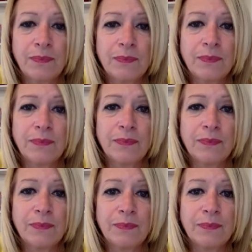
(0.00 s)

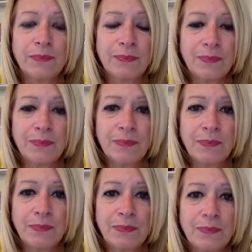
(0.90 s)

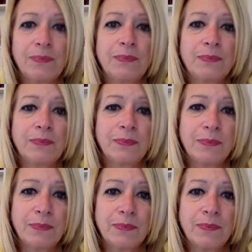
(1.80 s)

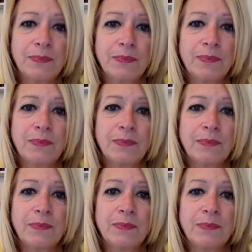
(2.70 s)

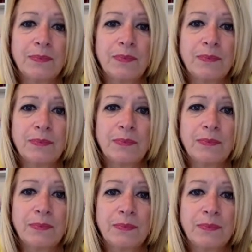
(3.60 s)

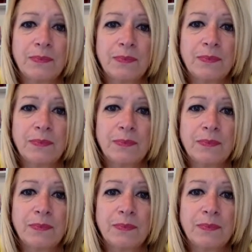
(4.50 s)
(not speaking)